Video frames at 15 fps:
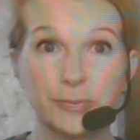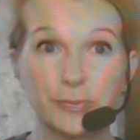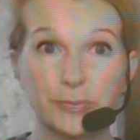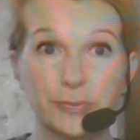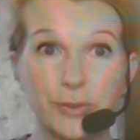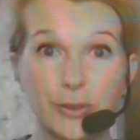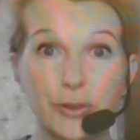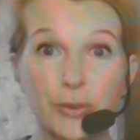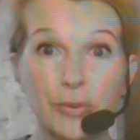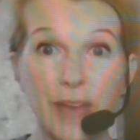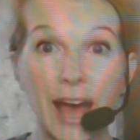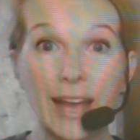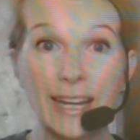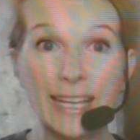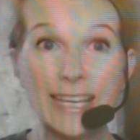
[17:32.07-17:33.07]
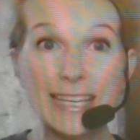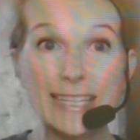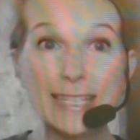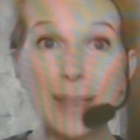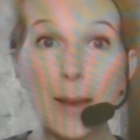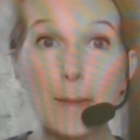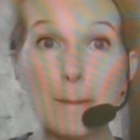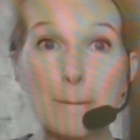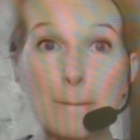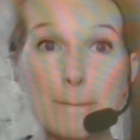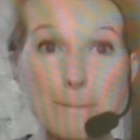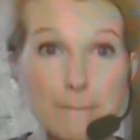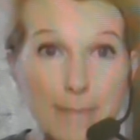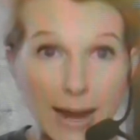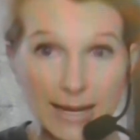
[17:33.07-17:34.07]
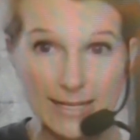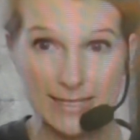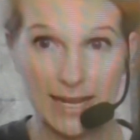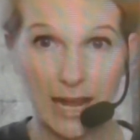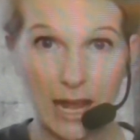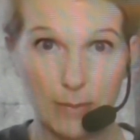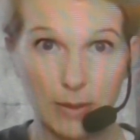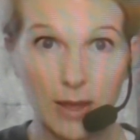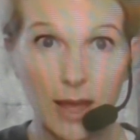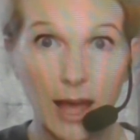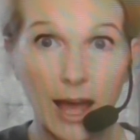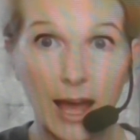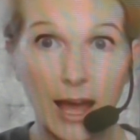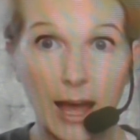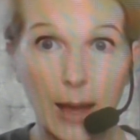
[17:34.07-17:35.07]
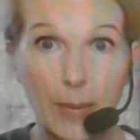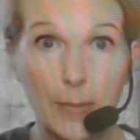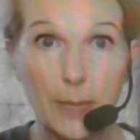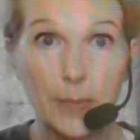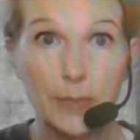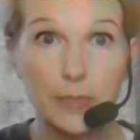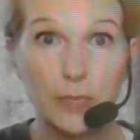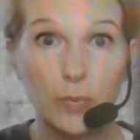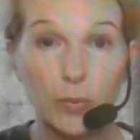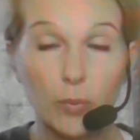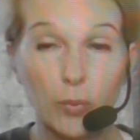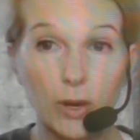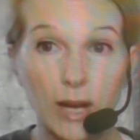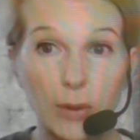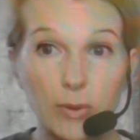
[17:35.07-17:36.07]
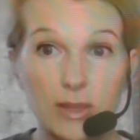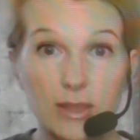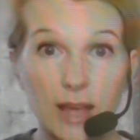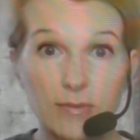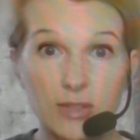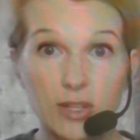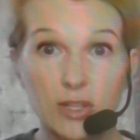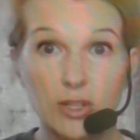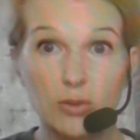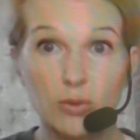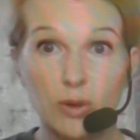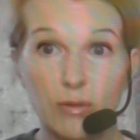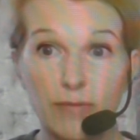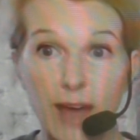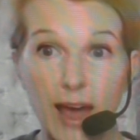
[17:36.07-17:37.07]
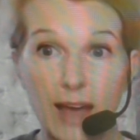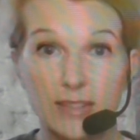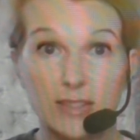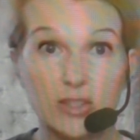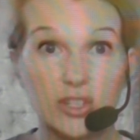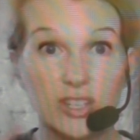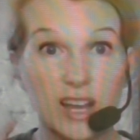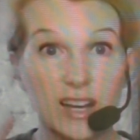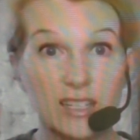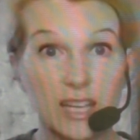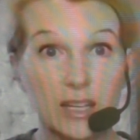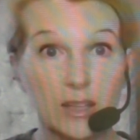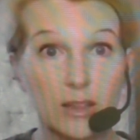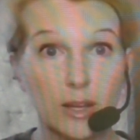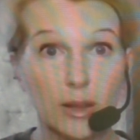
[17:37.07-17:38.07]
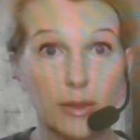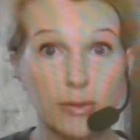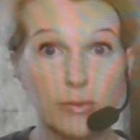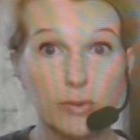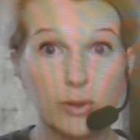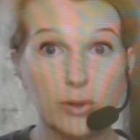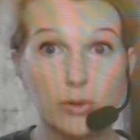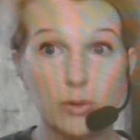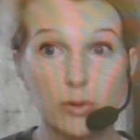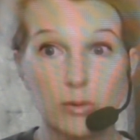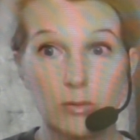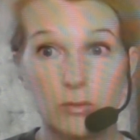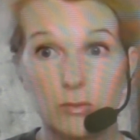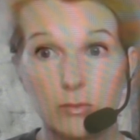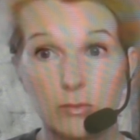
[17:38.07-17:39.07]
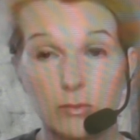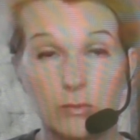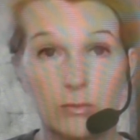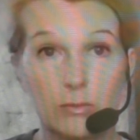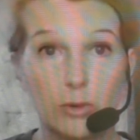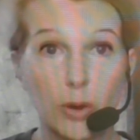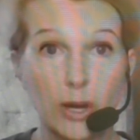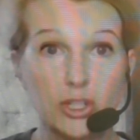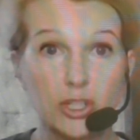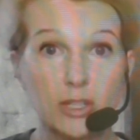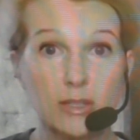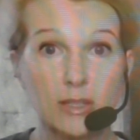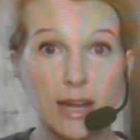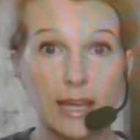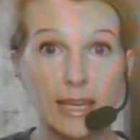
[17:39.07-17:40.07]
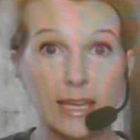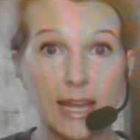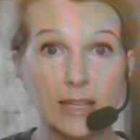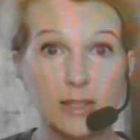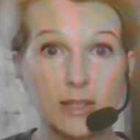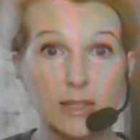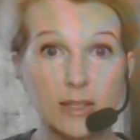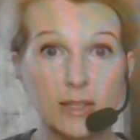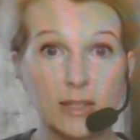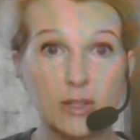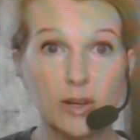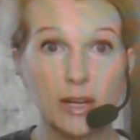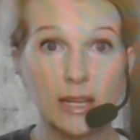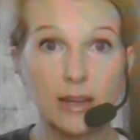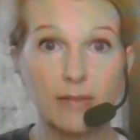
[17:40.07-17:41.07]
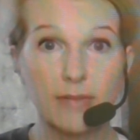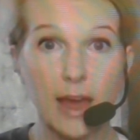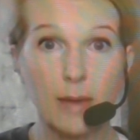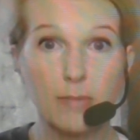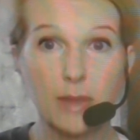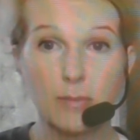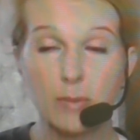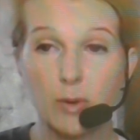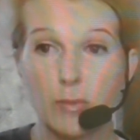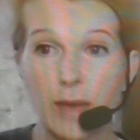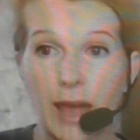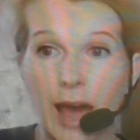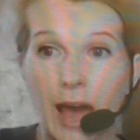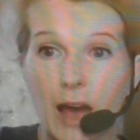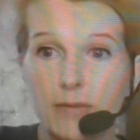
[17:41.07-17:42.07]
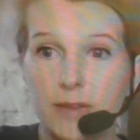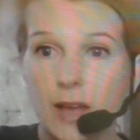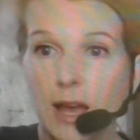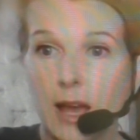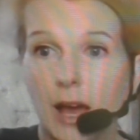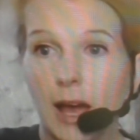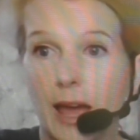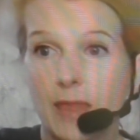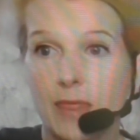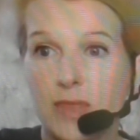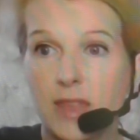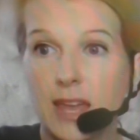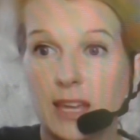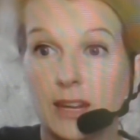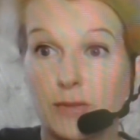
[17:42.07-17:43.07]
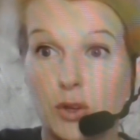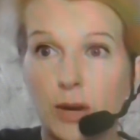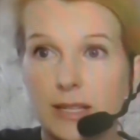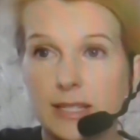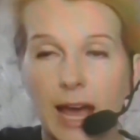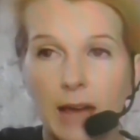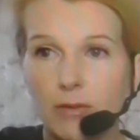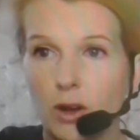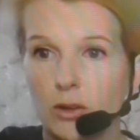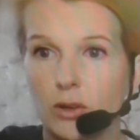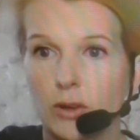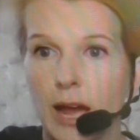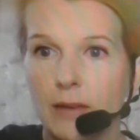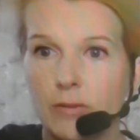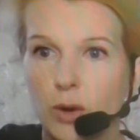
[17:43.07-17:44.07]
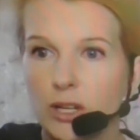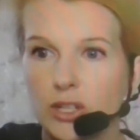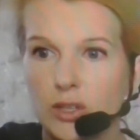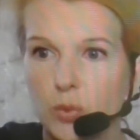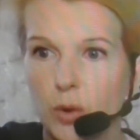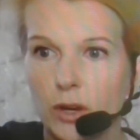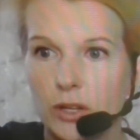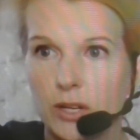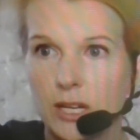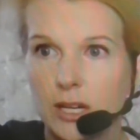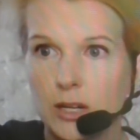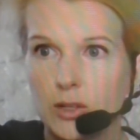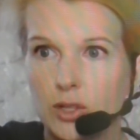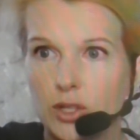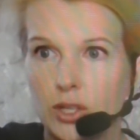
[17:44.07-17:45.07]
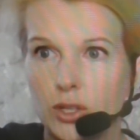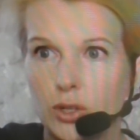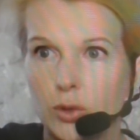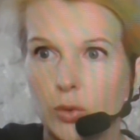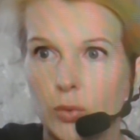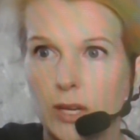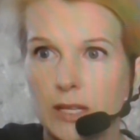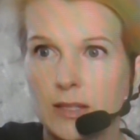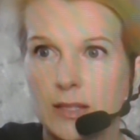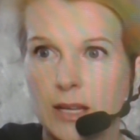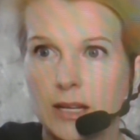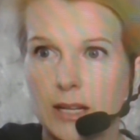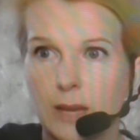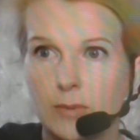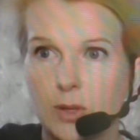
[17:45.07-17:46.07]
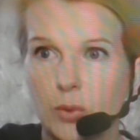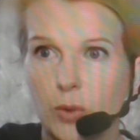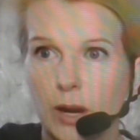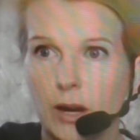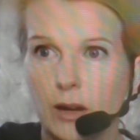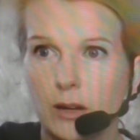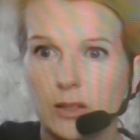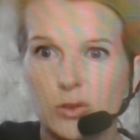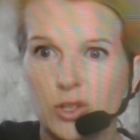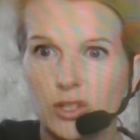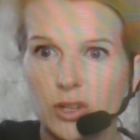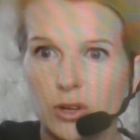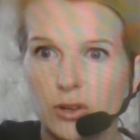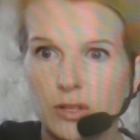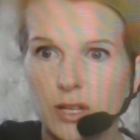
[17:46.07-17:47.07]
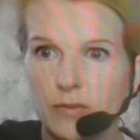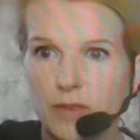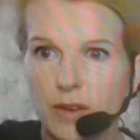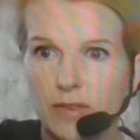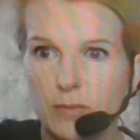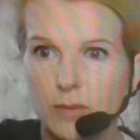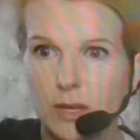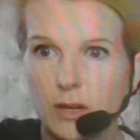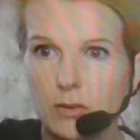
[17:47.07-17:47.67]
So that is my setup. What I would love to do real fast is just kind of take a look through questions, and I can answer any of them that people may have. And then if you guys have questions while you're here too, we can set it up to where you just turn yourself off of mute.